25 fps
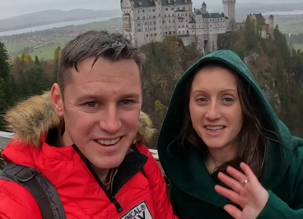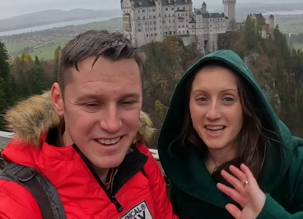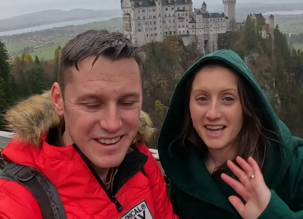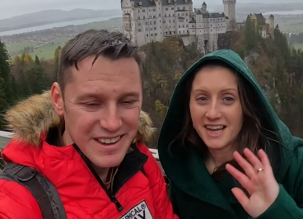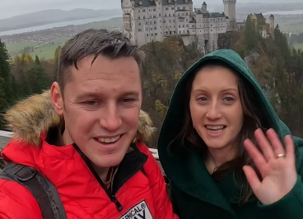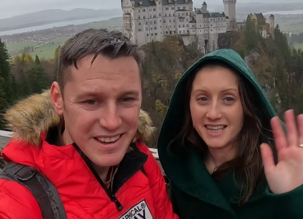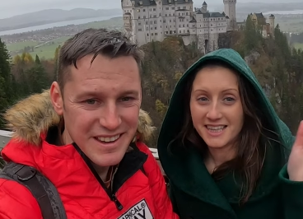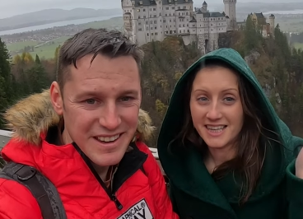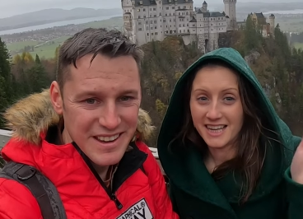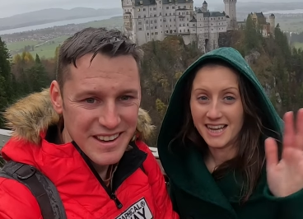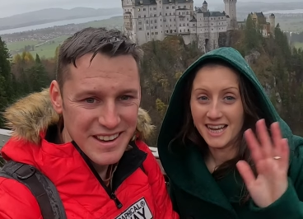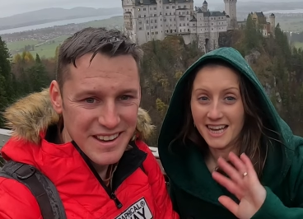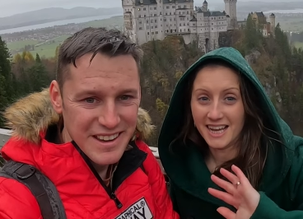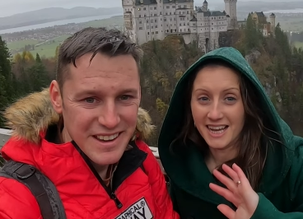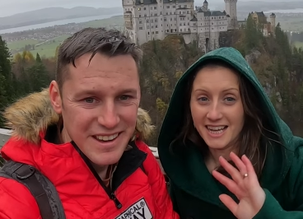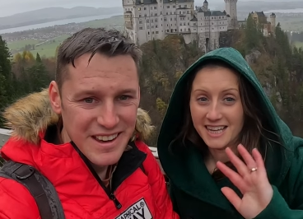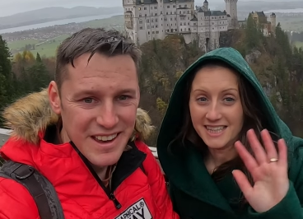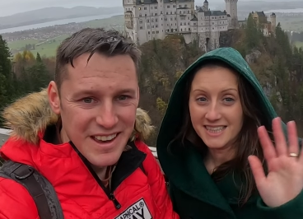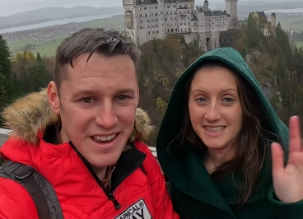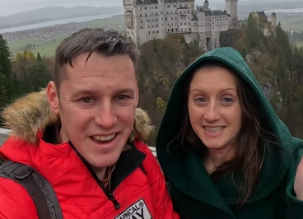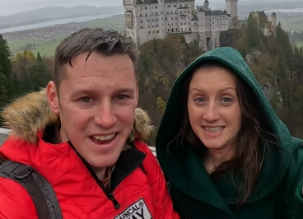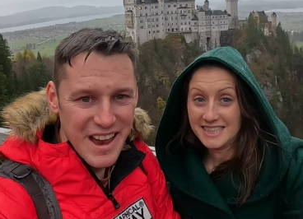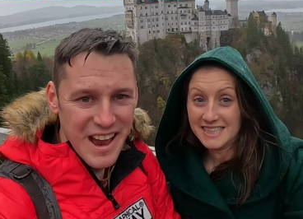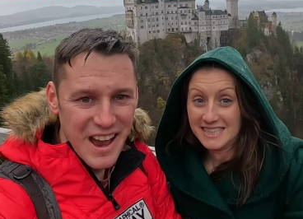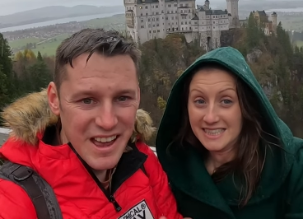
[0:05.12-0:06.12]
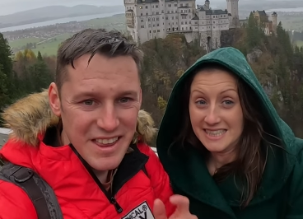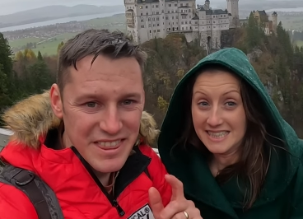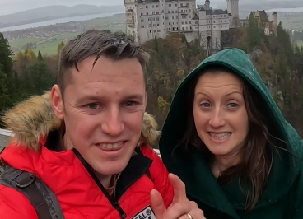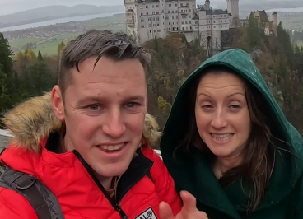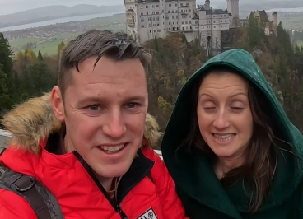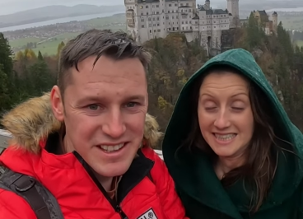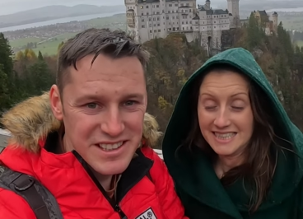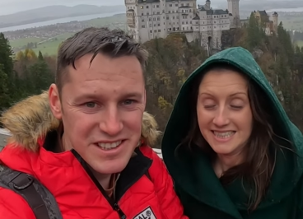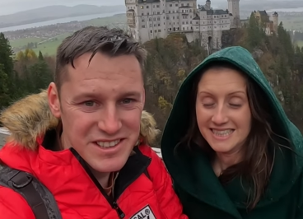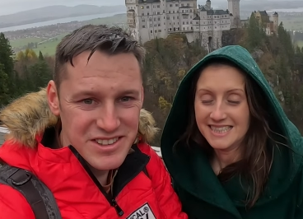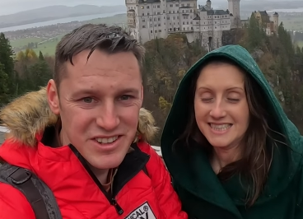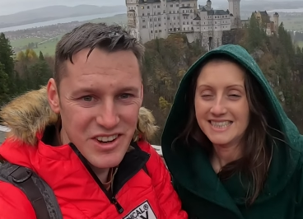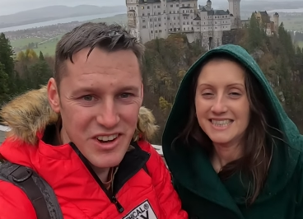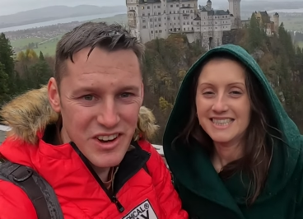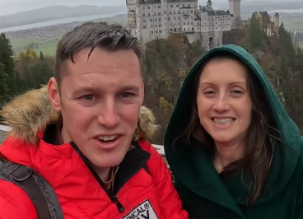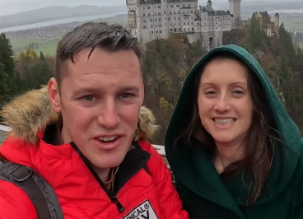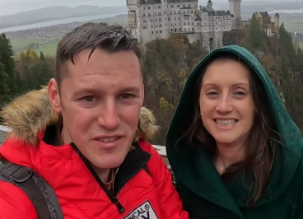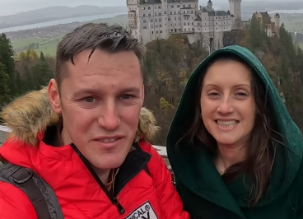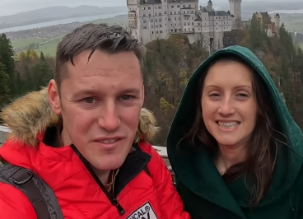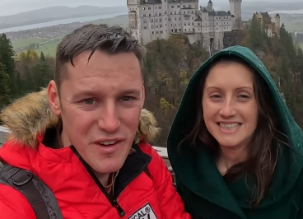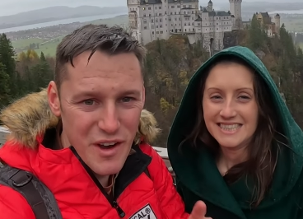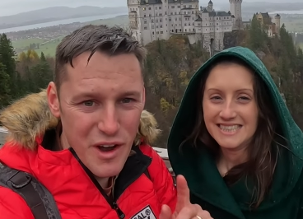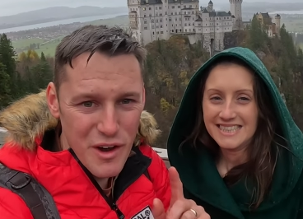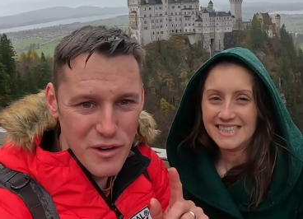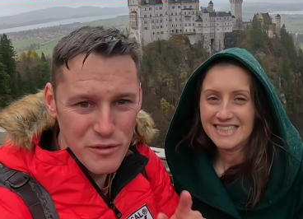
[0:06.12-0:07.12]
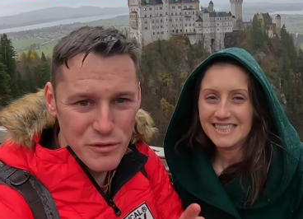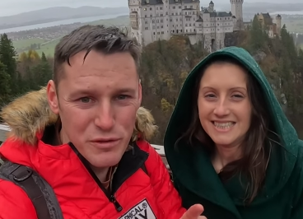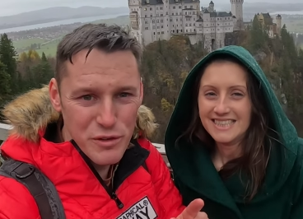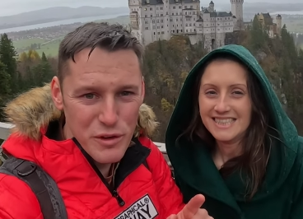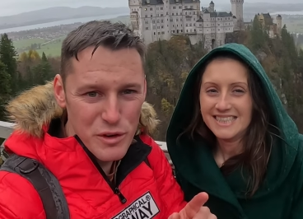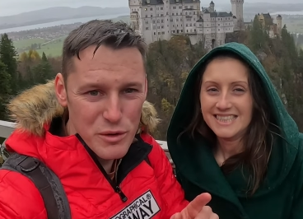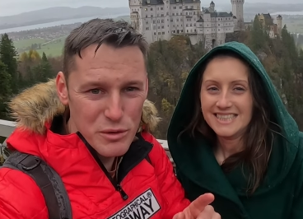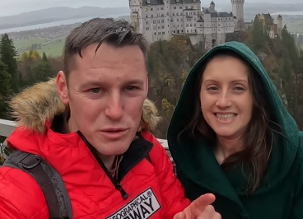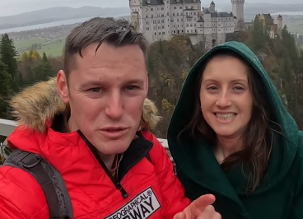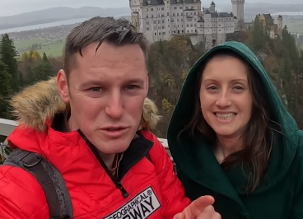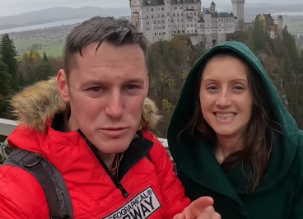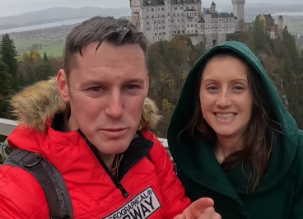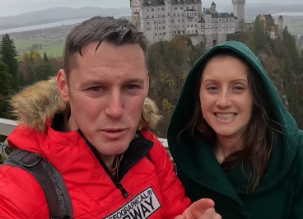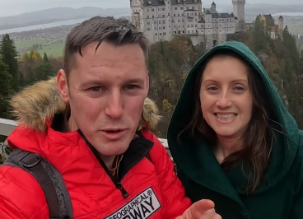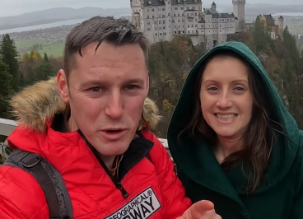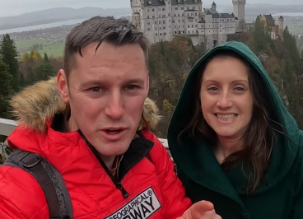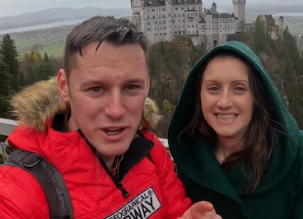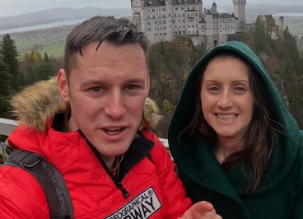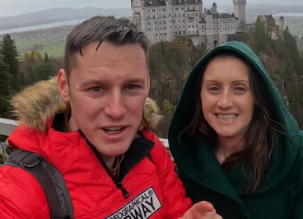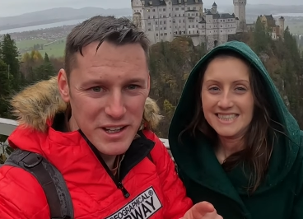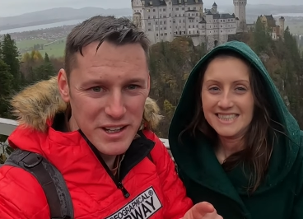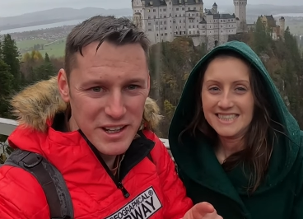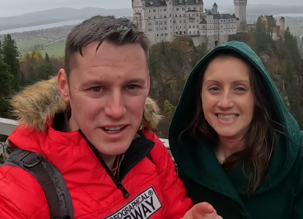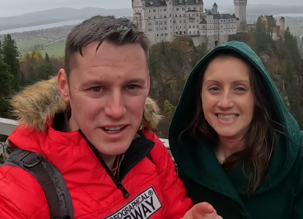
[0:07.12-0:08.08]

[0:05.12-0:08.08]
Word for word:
Speaker 1: and Hannah.
Speaker 2: And this time on Fullwood's Bucket